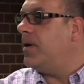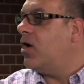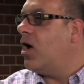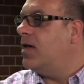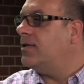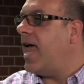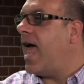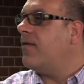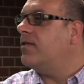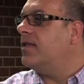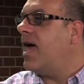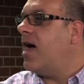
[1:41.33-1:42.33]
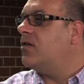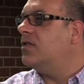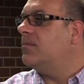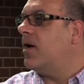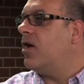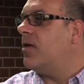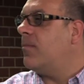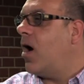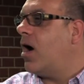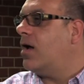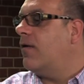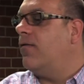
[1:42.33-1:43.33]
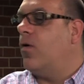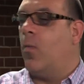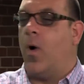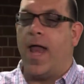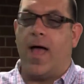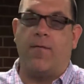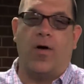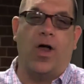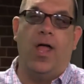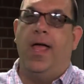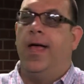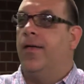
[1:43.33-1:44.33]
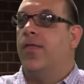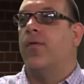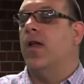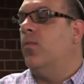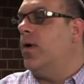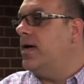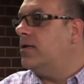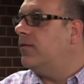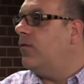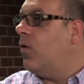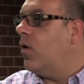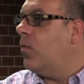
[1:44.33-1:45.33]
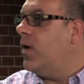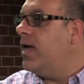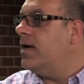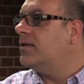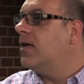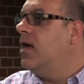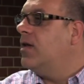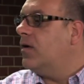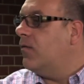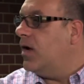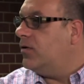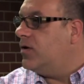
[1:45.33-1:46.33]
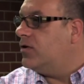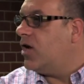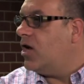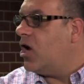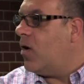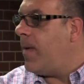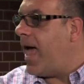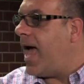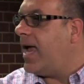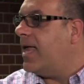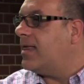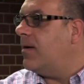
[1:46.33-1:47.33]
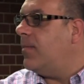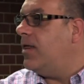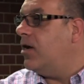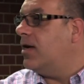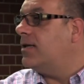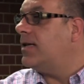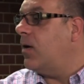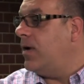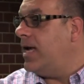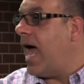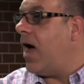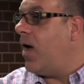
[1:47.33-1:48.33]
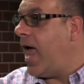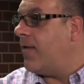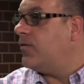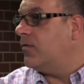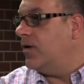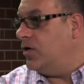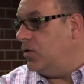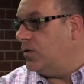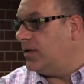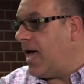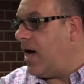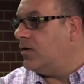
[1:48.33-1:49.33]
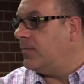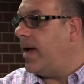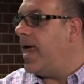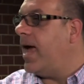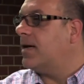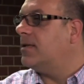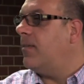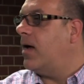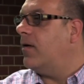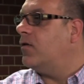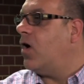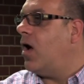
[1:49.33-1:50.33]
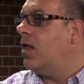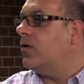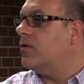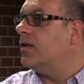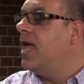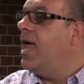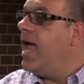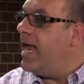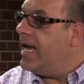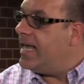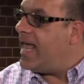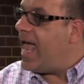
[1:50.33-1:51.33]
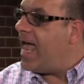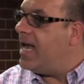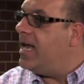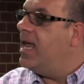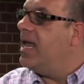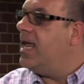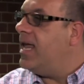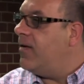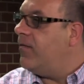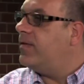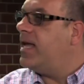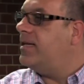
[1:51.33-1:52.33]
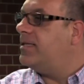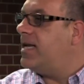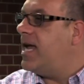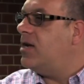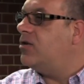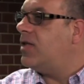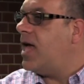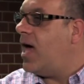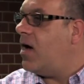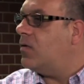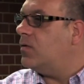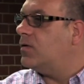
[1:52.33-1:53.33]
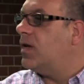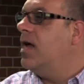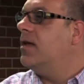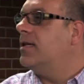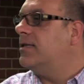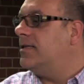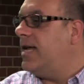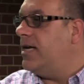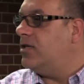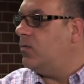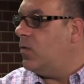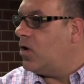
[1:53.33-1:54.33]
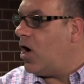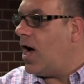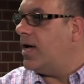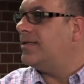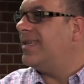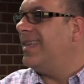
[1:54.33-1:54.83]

because after the house has been on the market for whatever, three weeks, four weeks, the realtor is going to go back at them and they're going to say, we now have to reduce the house by X amount of dollars. And again, if they stage the house, the staging will cost